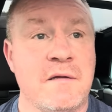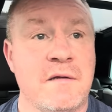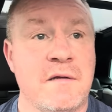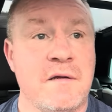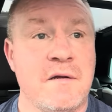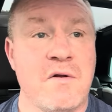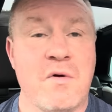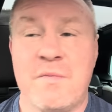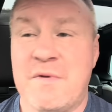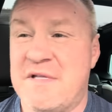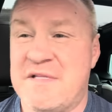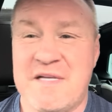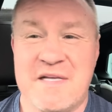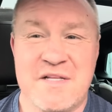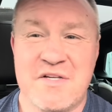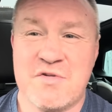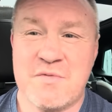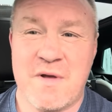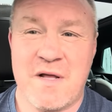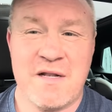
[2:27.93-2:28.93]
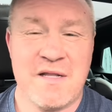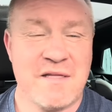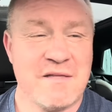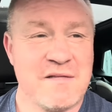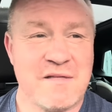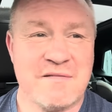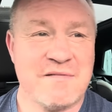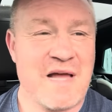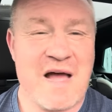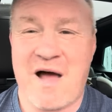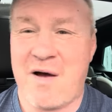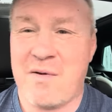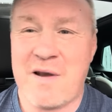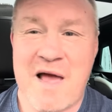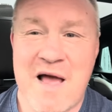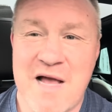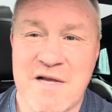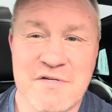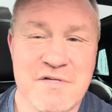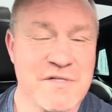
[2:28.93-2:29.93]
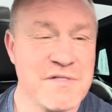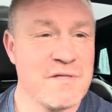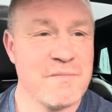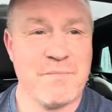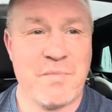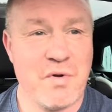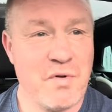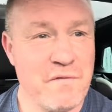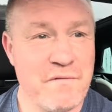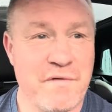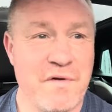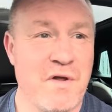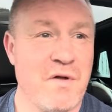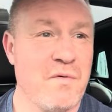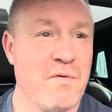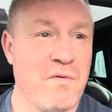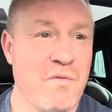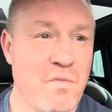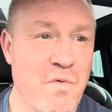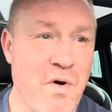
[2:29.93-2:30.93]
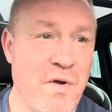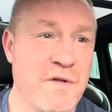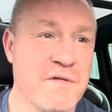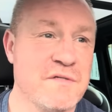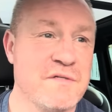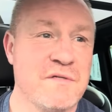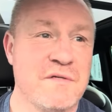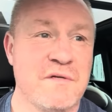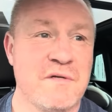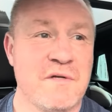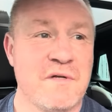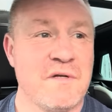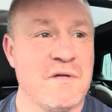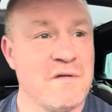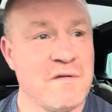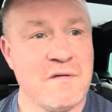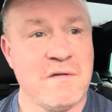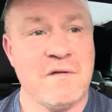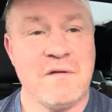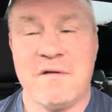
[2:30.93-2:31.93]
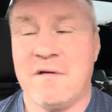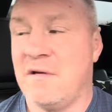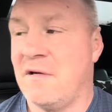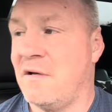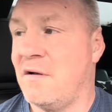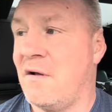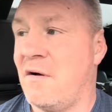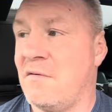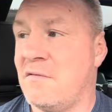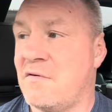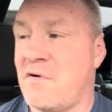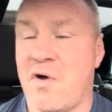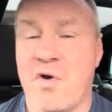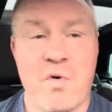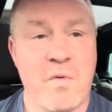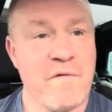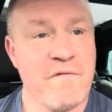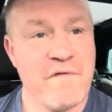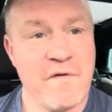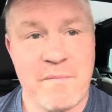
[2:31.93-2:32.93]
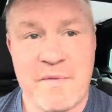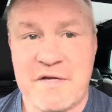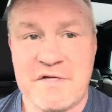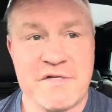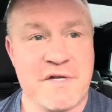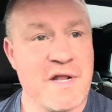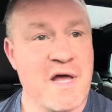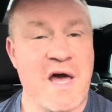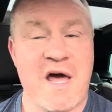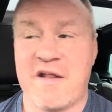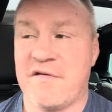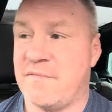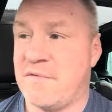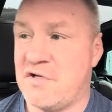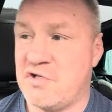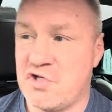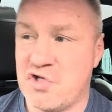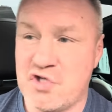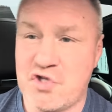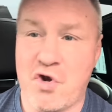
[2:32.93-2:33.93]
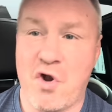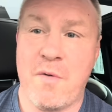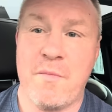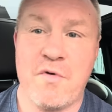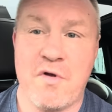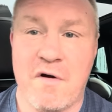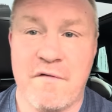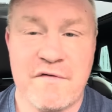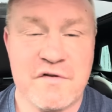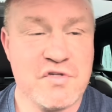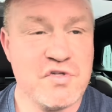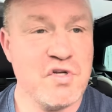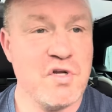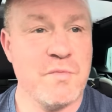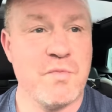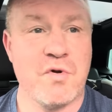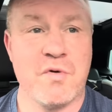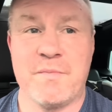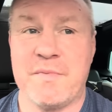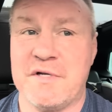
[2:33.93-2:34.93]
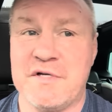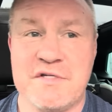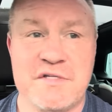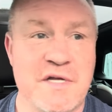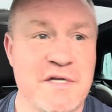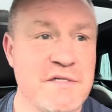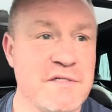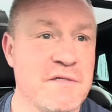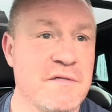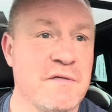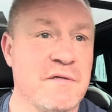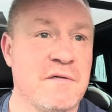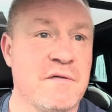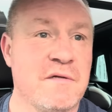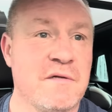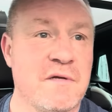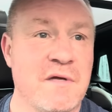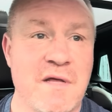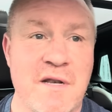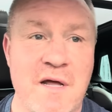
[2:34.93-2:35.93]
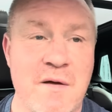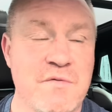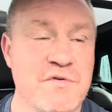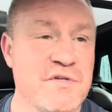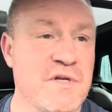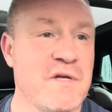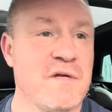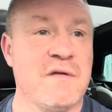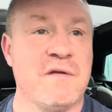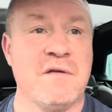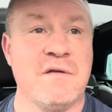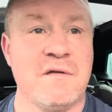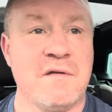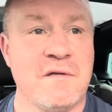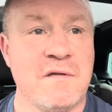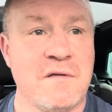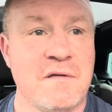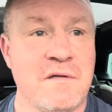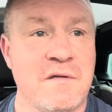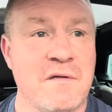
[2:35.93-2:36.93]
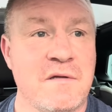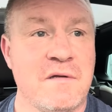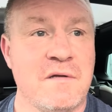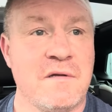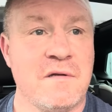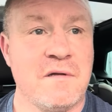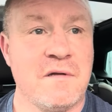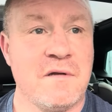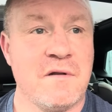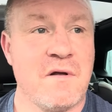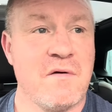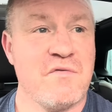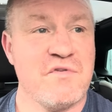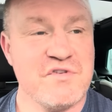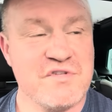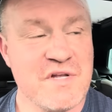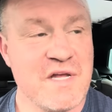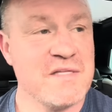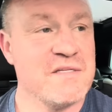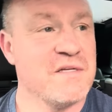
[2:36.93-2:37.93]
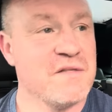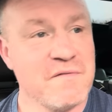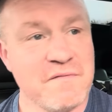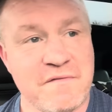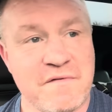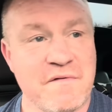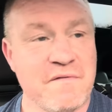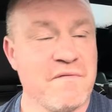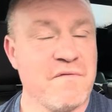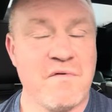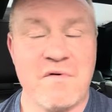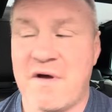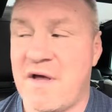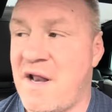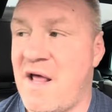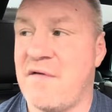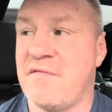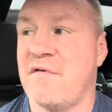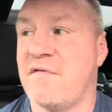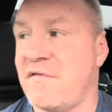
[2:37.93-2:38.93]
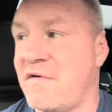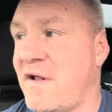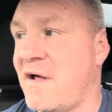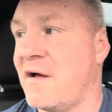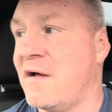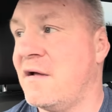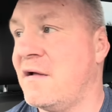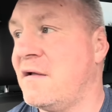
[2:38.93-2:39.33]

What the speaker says: You know, when he did as well, our asses blew through, warrants, you know, got no information out of me, just dropped me off at Shubro police station, and that was it. You know, resented them for fucking ever for that.